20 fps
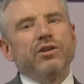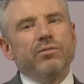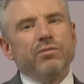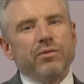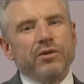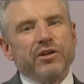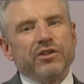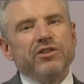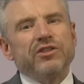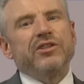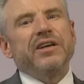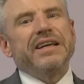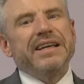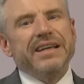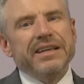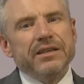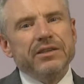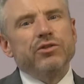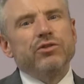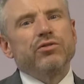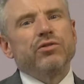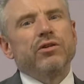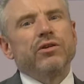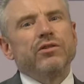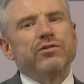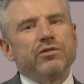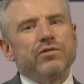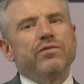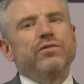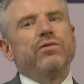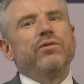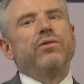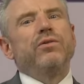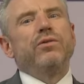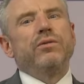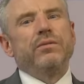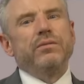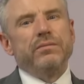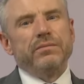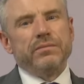you want to stay in trance for.